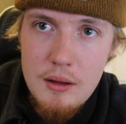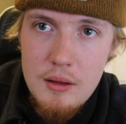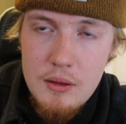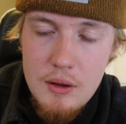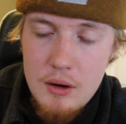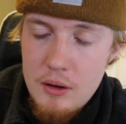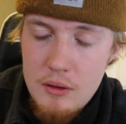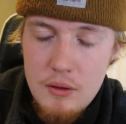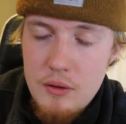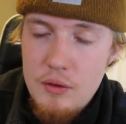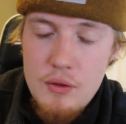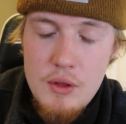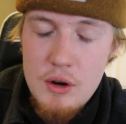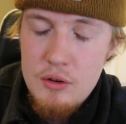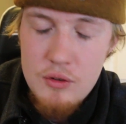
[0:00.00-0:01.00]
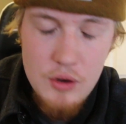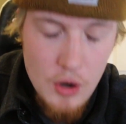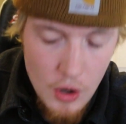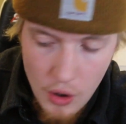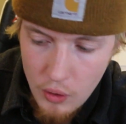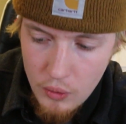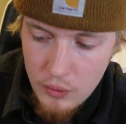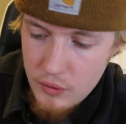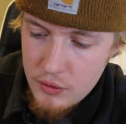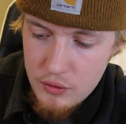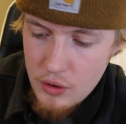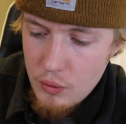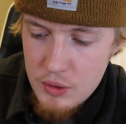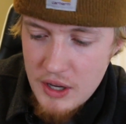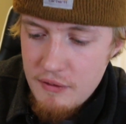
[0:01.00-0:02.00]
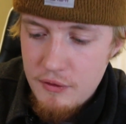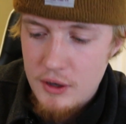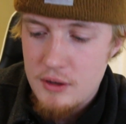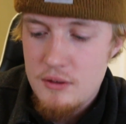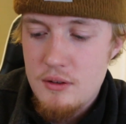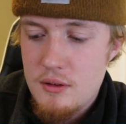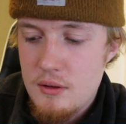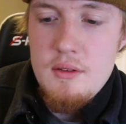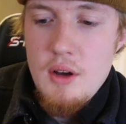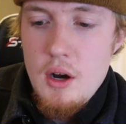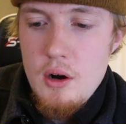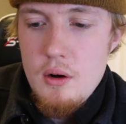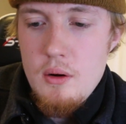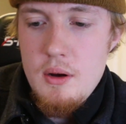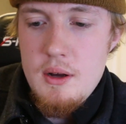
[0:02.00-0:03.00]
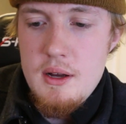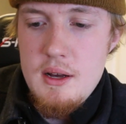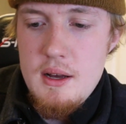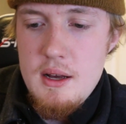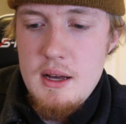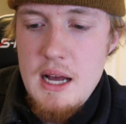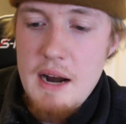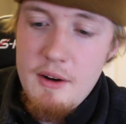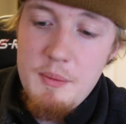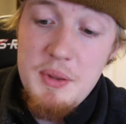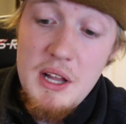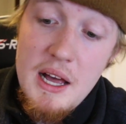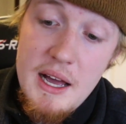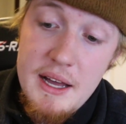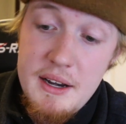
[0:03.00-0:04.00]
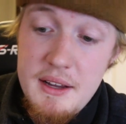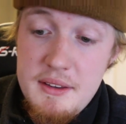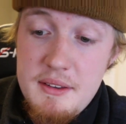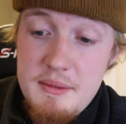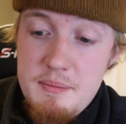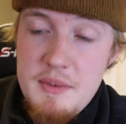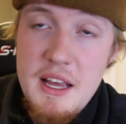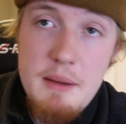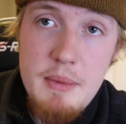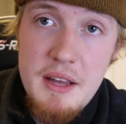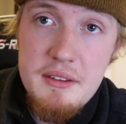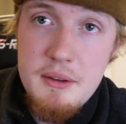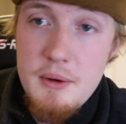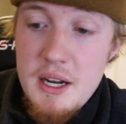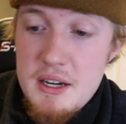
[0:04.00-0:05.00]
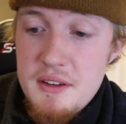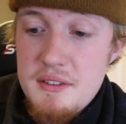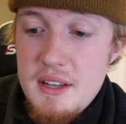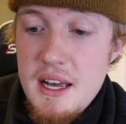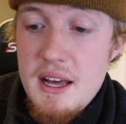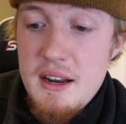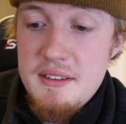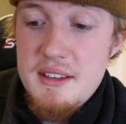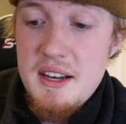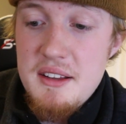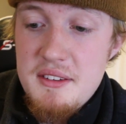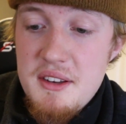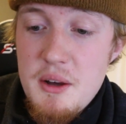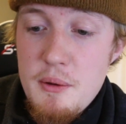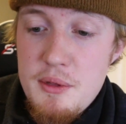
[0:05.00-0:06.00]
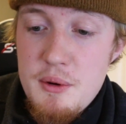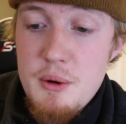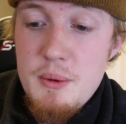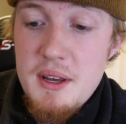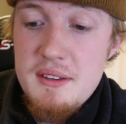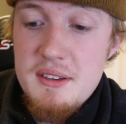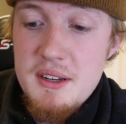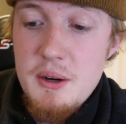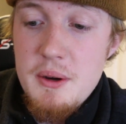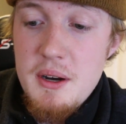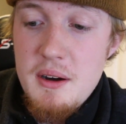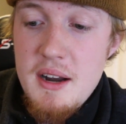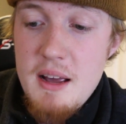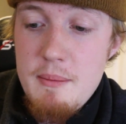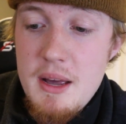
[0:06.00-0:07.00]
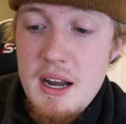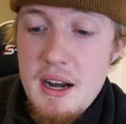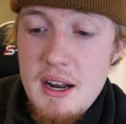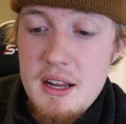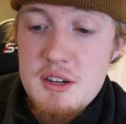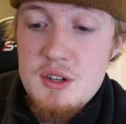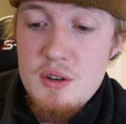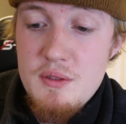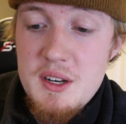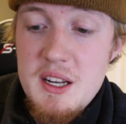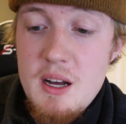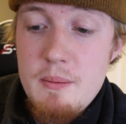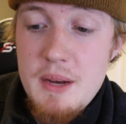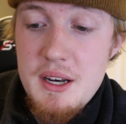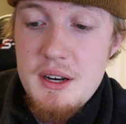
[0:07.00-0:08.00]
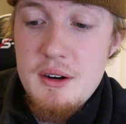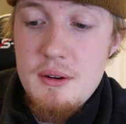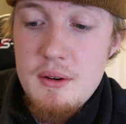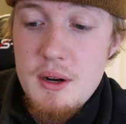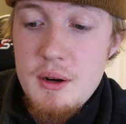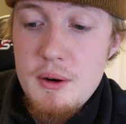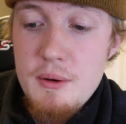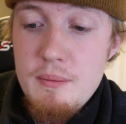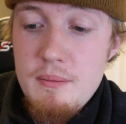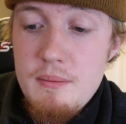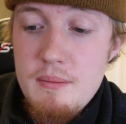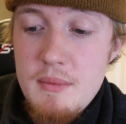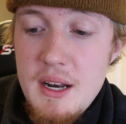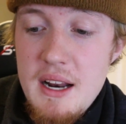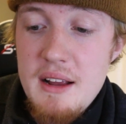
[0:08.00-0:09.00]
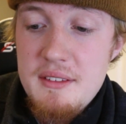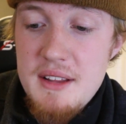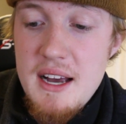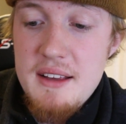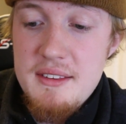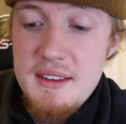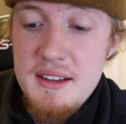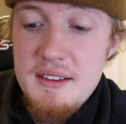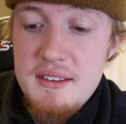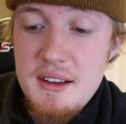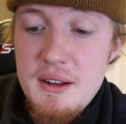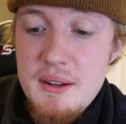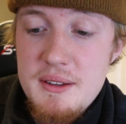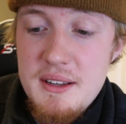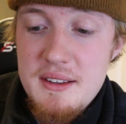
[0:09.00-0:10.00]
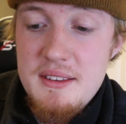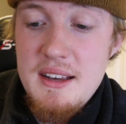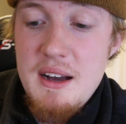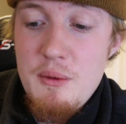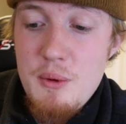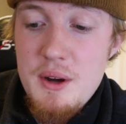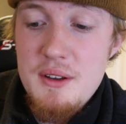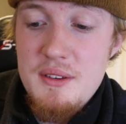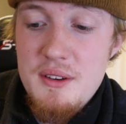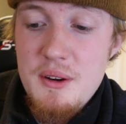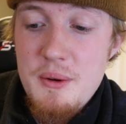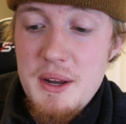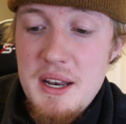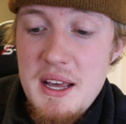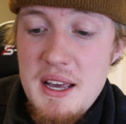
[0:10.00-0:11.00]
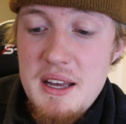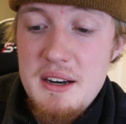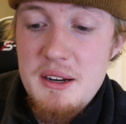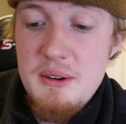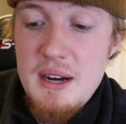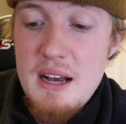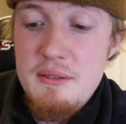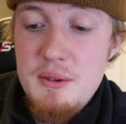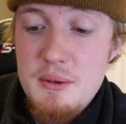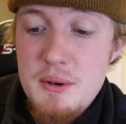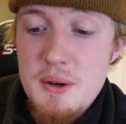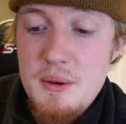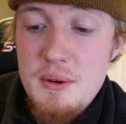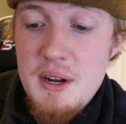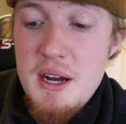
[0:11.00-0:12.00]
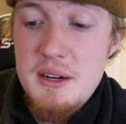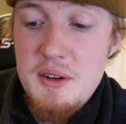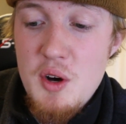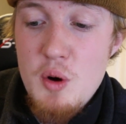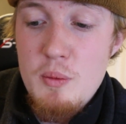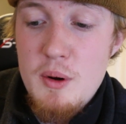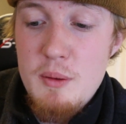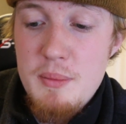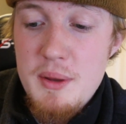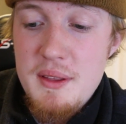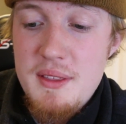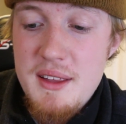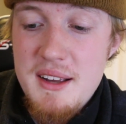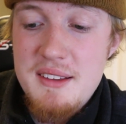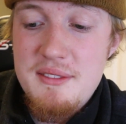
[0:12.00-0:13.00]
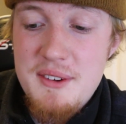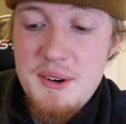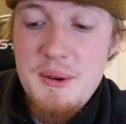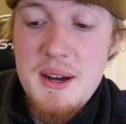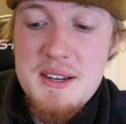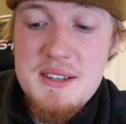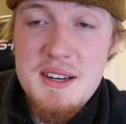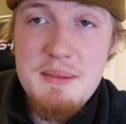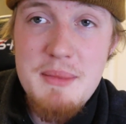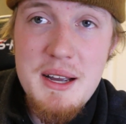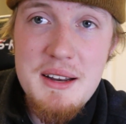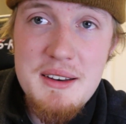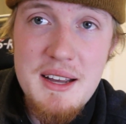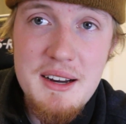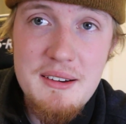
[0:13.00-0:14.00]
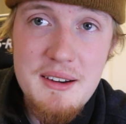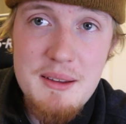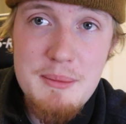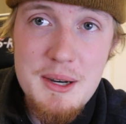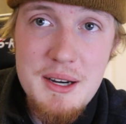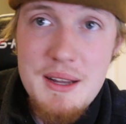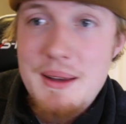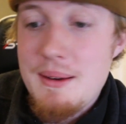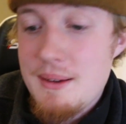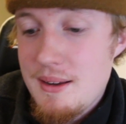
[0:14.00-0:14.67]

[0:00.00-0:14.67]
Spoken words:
There's no difference. So I replied and I said basically what I just said. I said it snowed 3 weeks ago here in MN and I drove it down my dirt road. It has not seen salt. It saw one snowy day on a gravel road in October, but thanks for questioning my integrity, buddy.